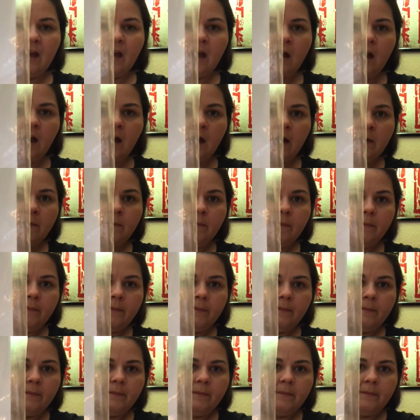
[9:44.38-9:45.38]

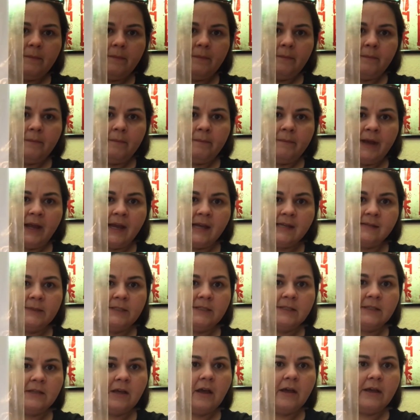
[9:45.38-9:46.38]
My
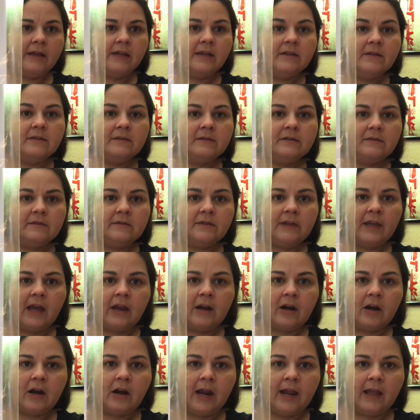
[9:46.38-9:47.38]
husband saw it
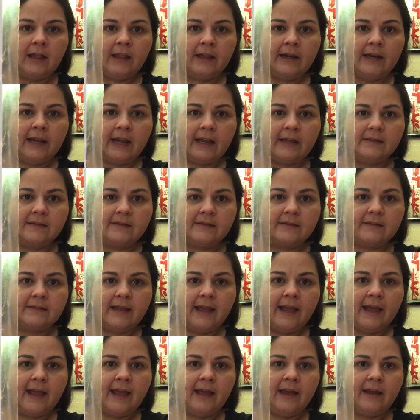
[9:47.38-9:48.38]
at our LNS
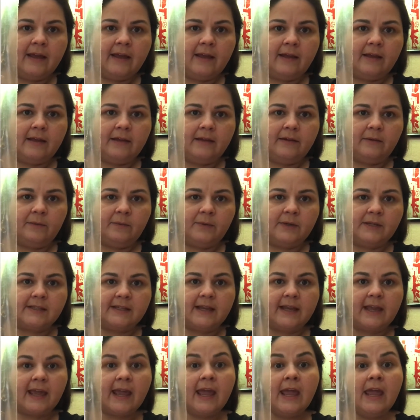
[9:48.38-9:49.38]
and was
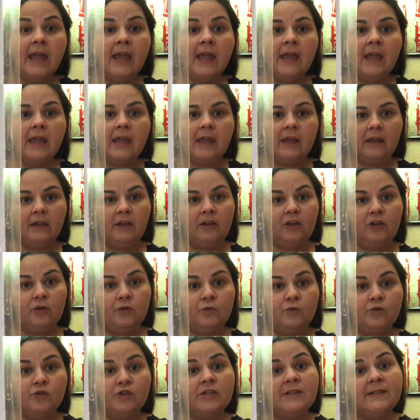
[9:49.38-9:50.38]
like, hey,
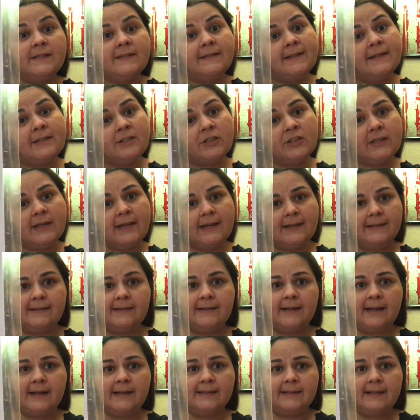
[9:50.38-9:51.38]
you should stitch this.
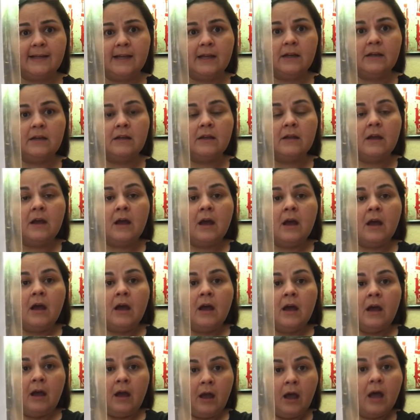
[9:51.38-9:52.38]
And I said,
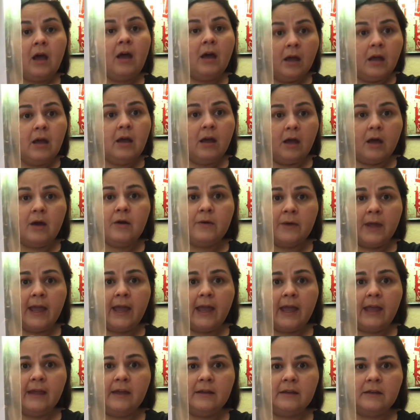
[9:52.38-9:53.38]

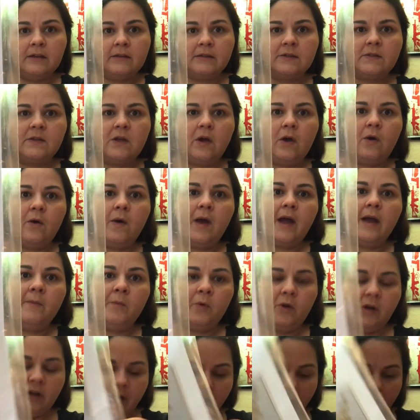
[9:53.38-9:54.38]
okay. So I'm
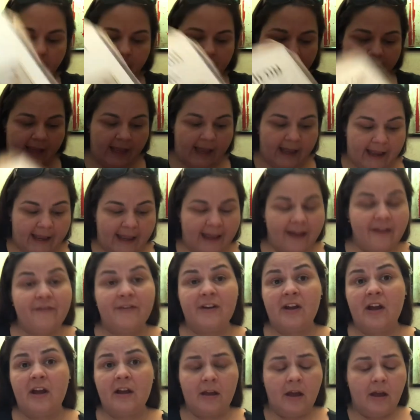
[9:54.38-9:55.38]
working on it. I have
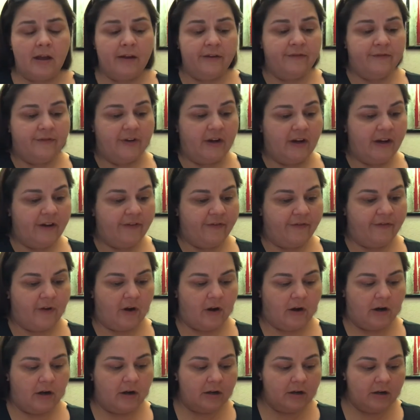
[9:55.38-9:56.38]
not gotten very
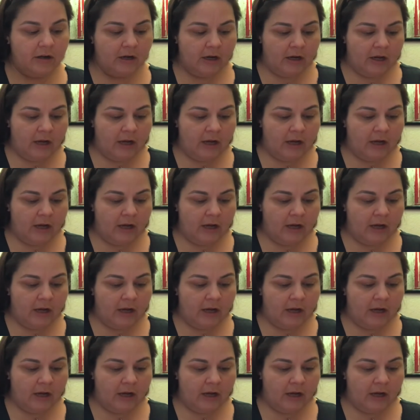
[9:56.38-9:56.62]
far.